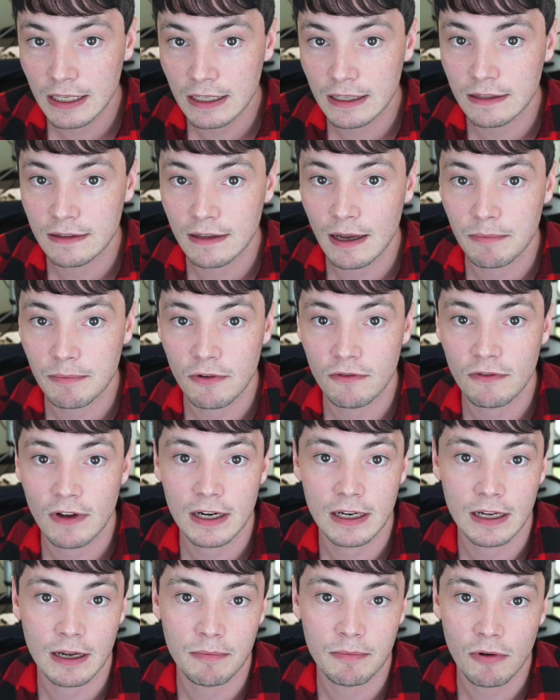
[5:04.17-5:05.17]
is not
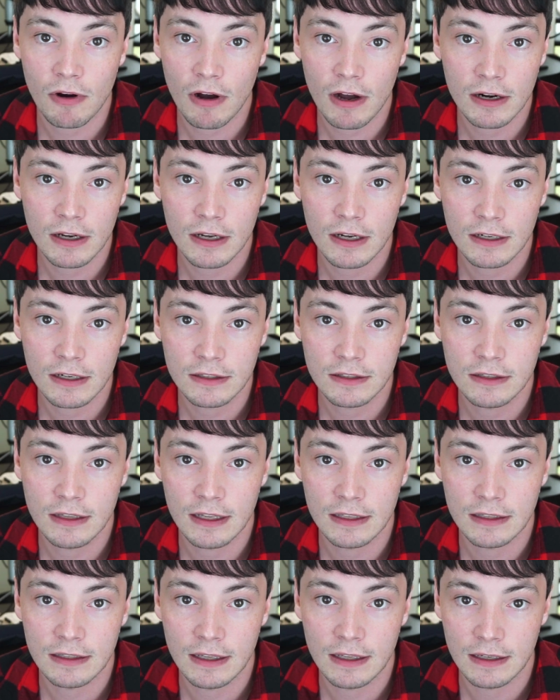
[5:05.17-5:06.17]
providing a product
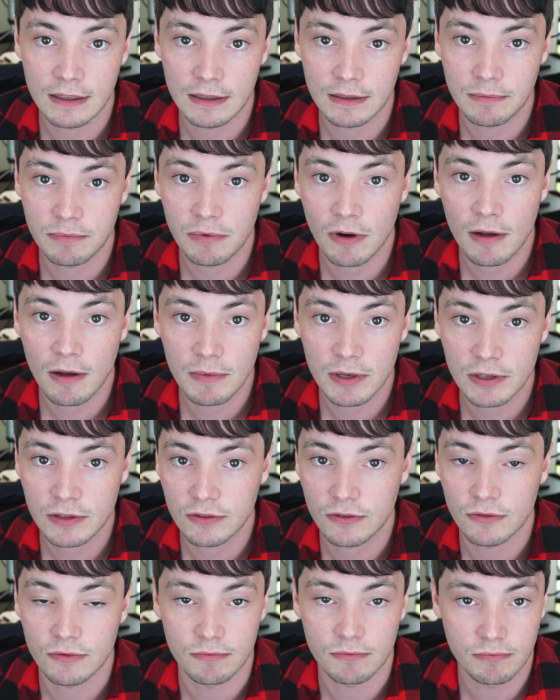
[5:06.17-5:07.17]
that they
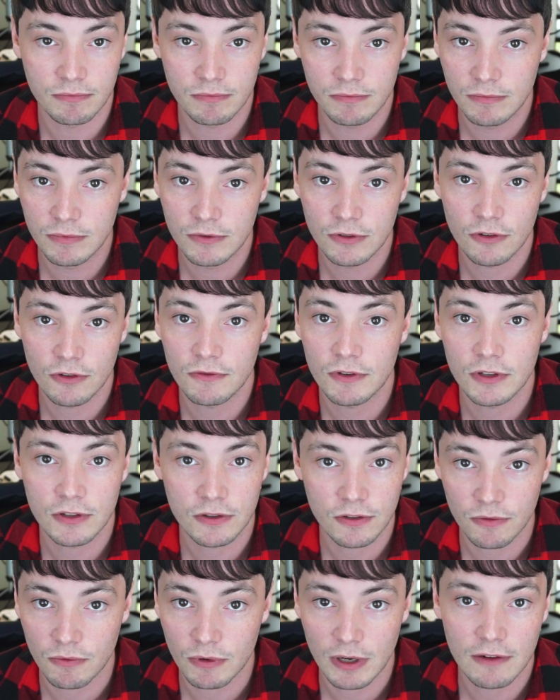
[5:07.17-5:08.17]
promised or
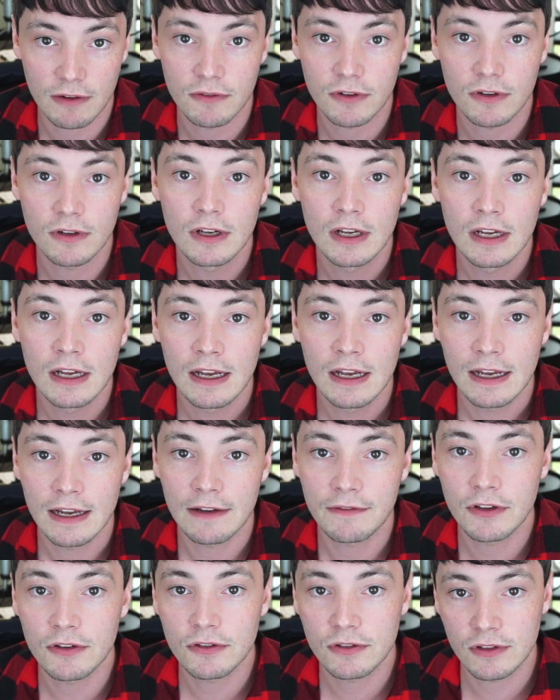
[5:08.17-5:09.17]
service or whatever,
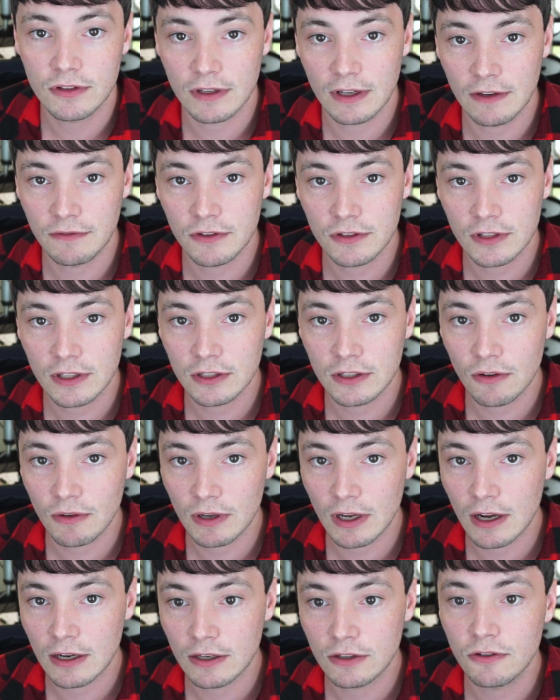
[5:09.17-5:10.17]
if there's if there's something
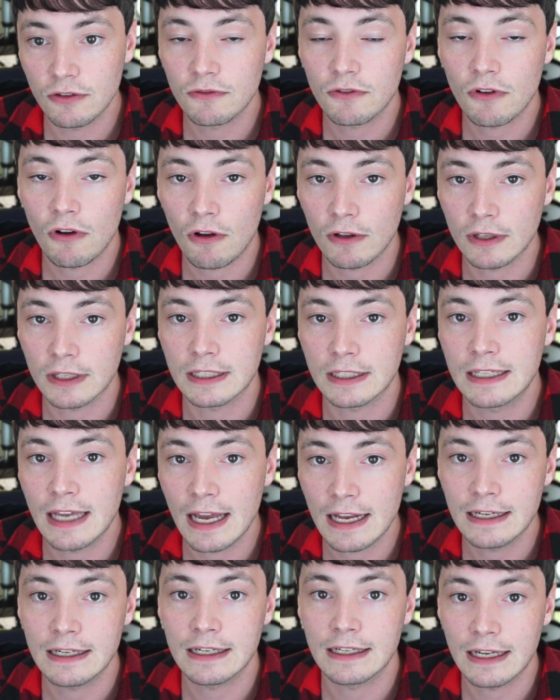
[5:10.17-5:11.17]
going on and you've called
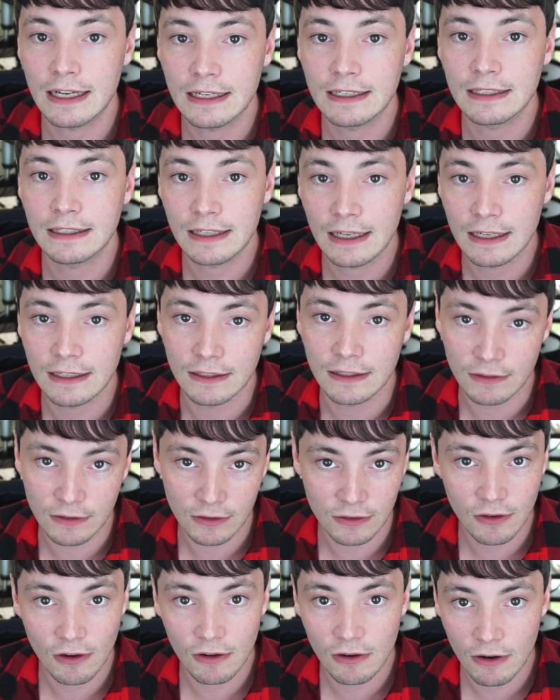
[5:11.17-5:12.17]
again and again and again, and this
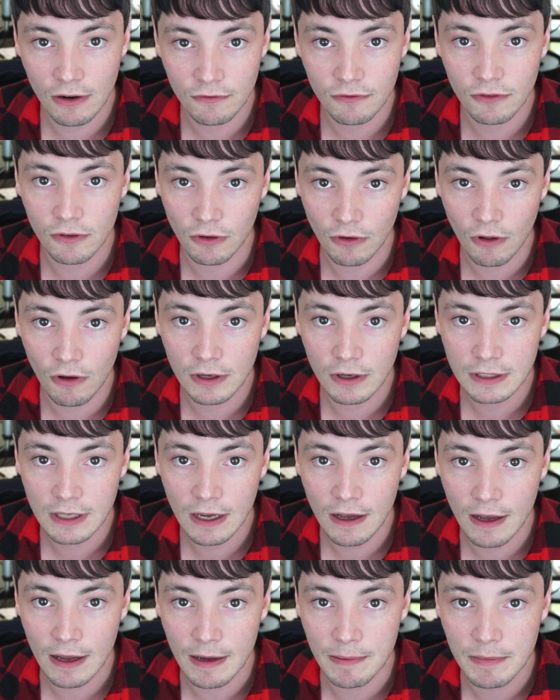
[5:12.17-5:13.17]
has gone on for a long
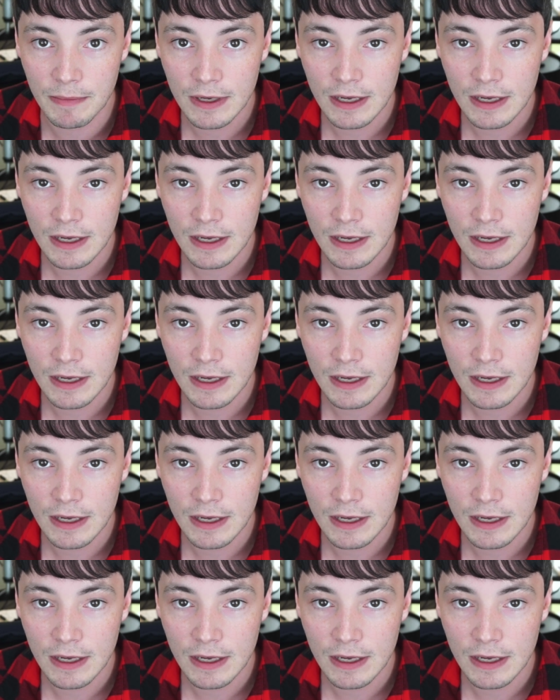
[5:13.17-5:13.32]
time,